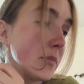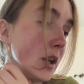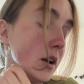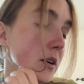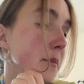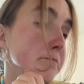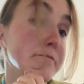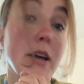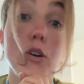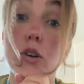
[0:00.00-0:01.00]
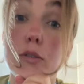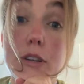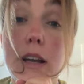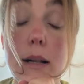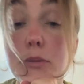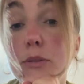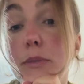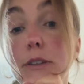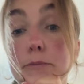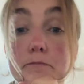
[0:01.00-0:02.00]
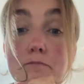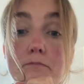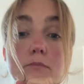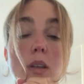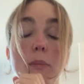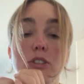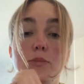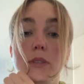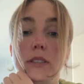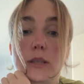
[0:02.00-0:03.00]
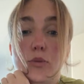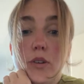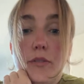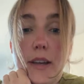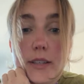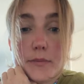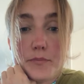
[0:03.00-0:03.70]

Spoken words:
I don't know if it helps, but maybe just placebo effect.